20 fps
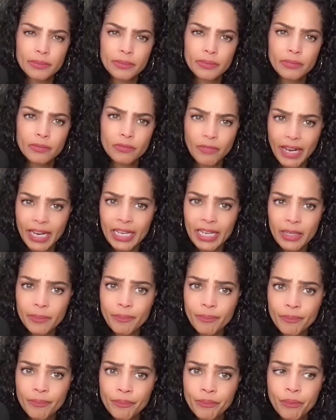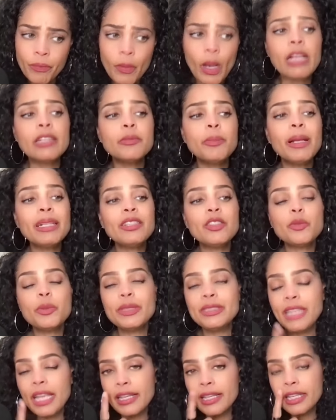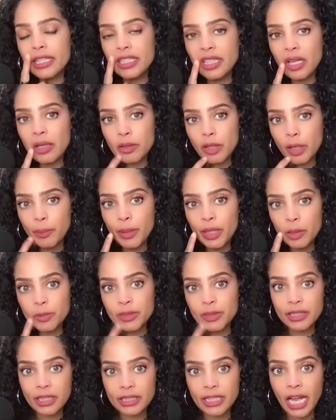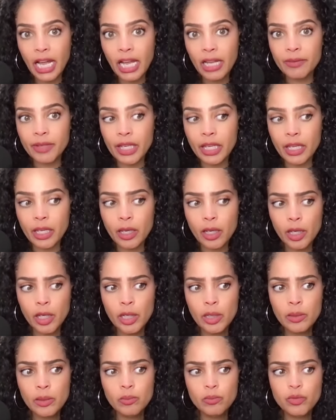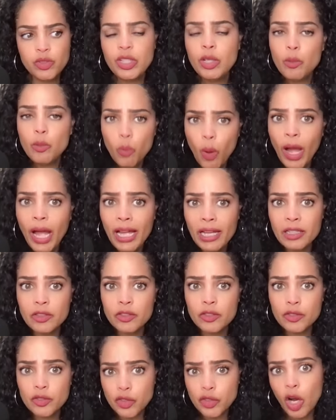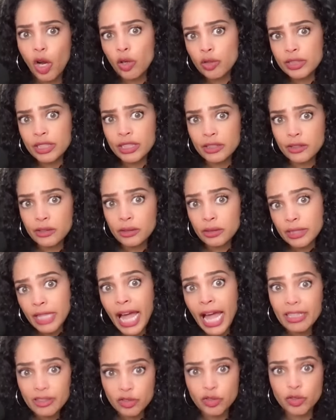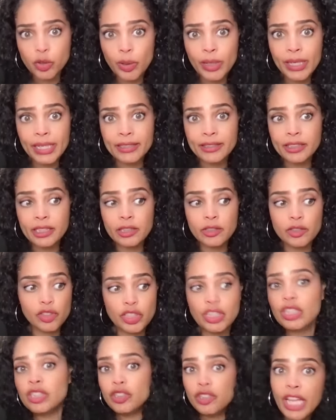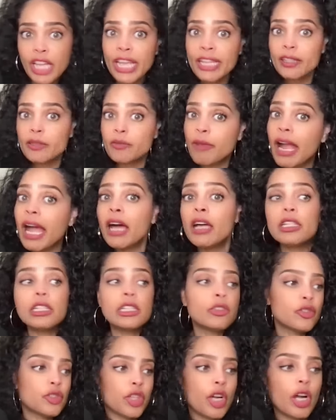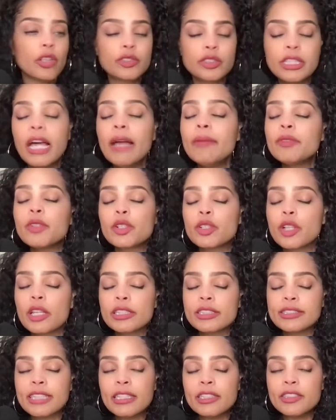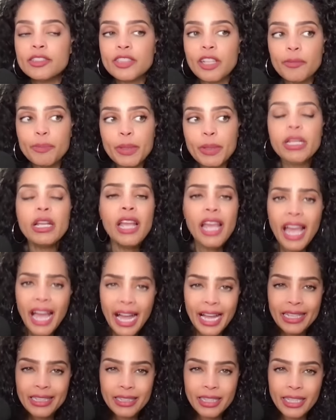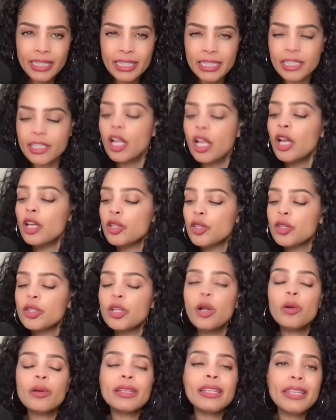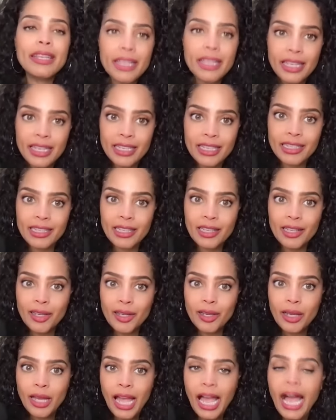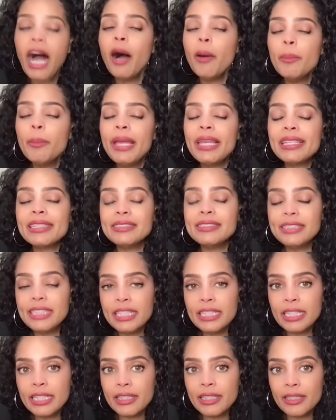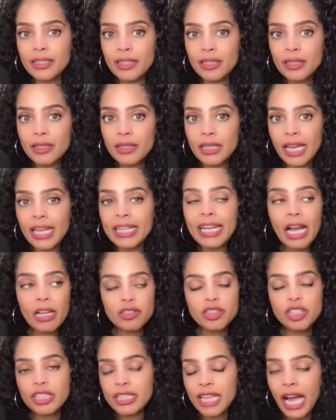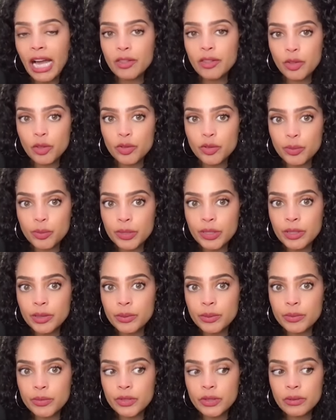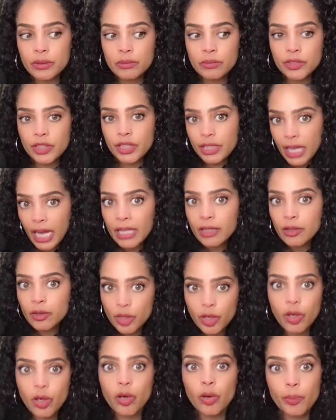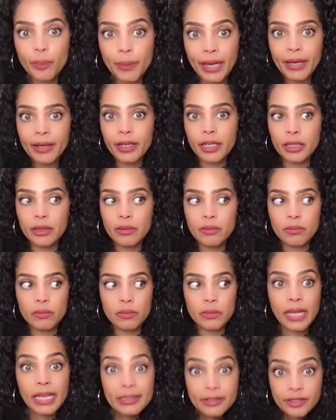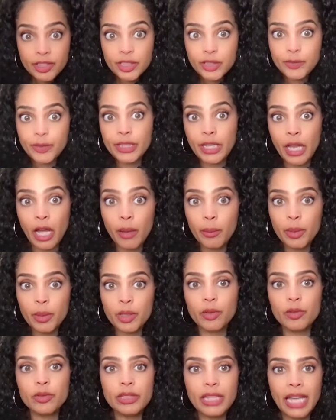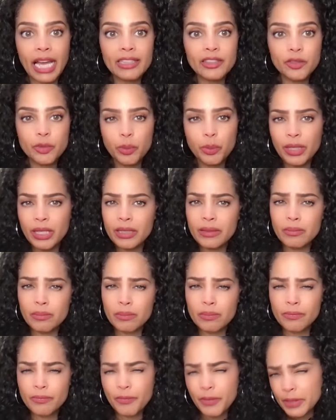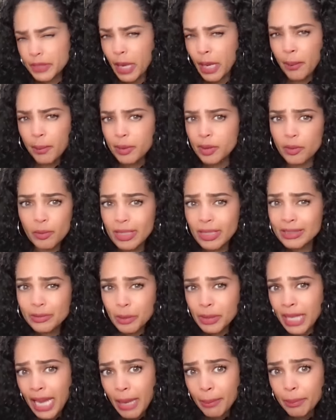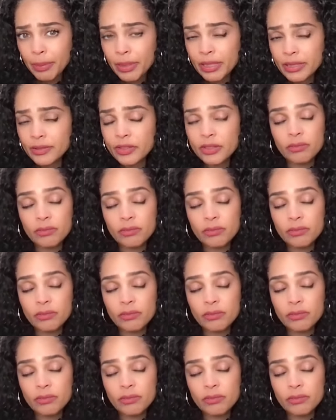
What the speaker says: right? As much as we say Camilla was conniving, she was Charles's last choice, and she stayed around, and Charles loved her and all this other stuff. But I get it. You don't get how Meghan did it and how she got in those rooms. She got on her own merit, and she's phenomenal. That's what happens.